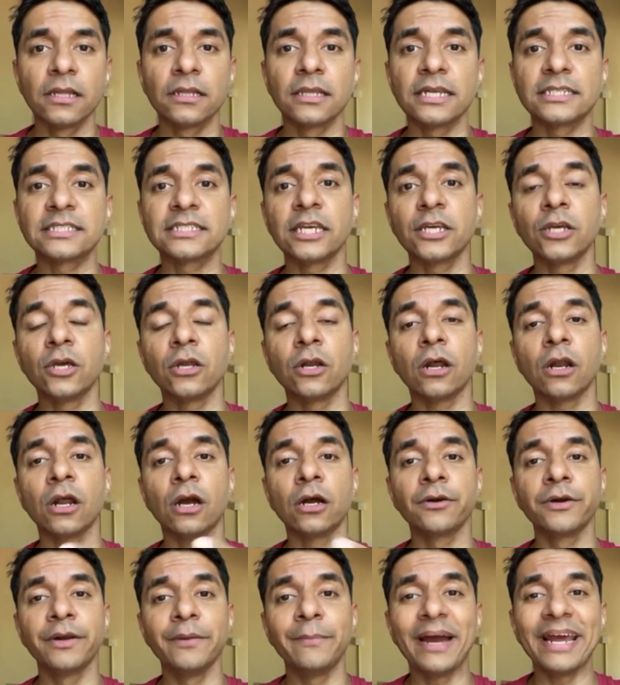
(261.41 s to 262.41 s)
Let's say you're not
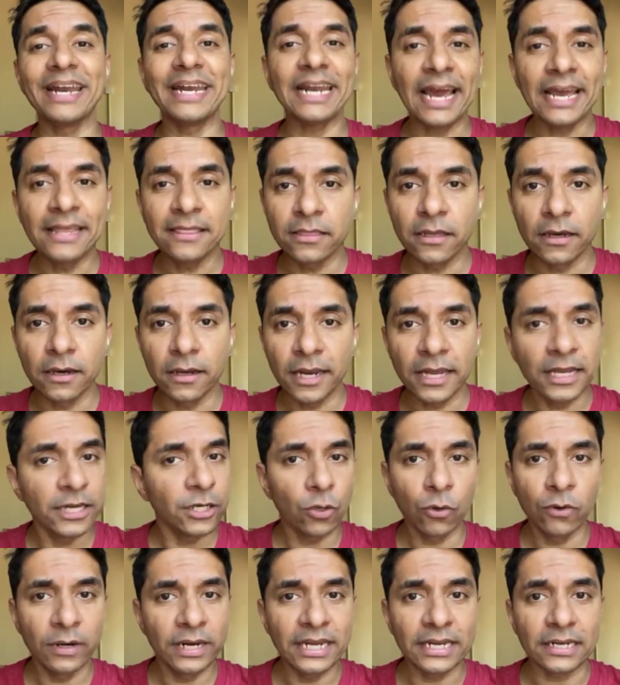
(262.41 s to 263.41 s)
hungry by
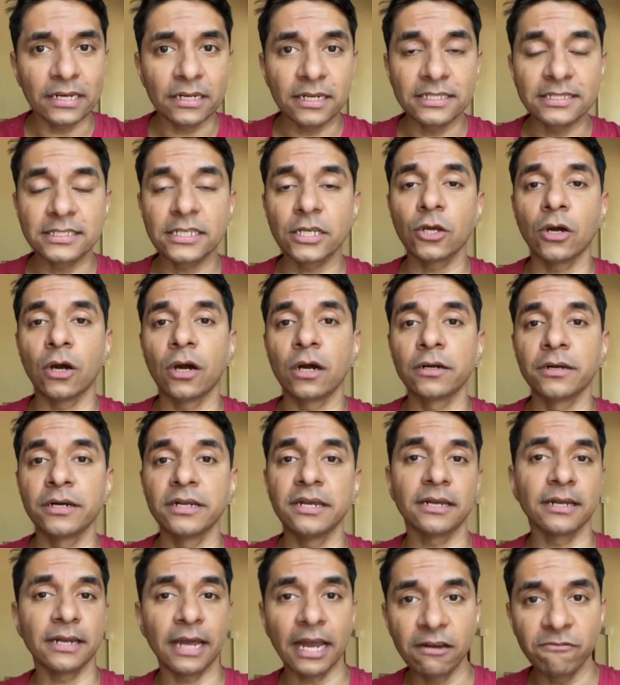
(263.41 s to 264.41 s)
9:30, don't eat. Let's say you're
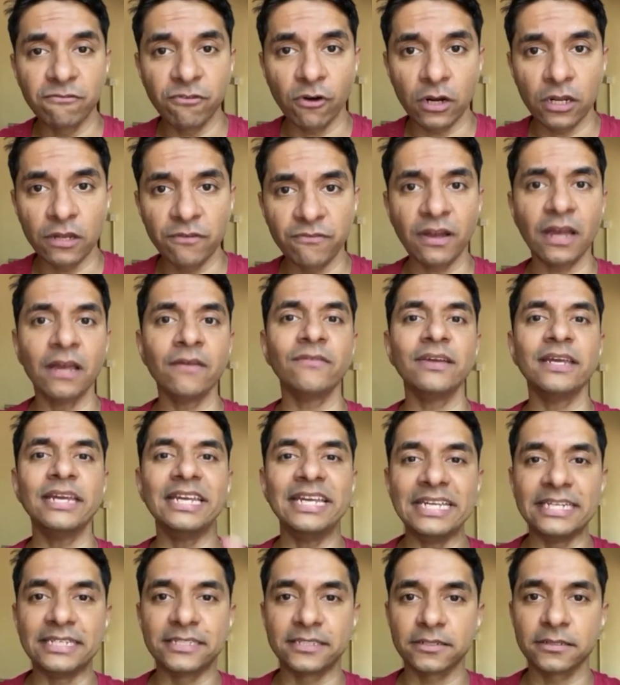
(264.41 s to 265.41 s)
hungry at 9:45,
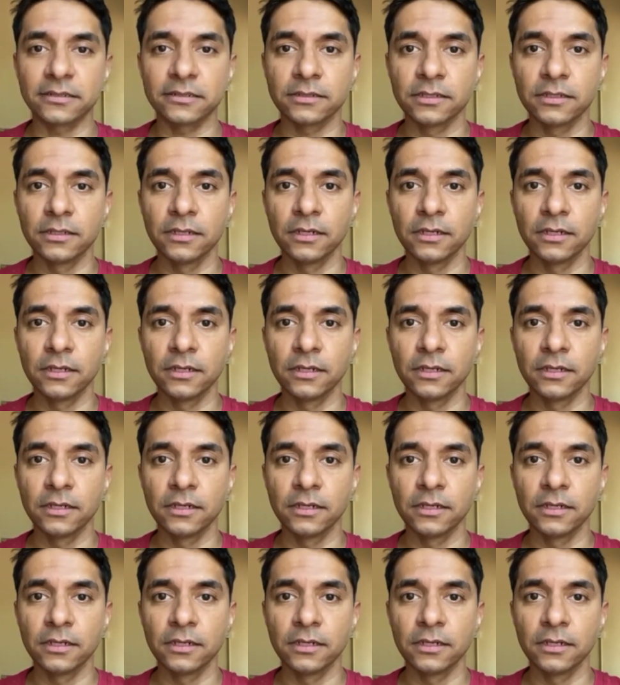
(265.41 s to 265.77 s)
eat.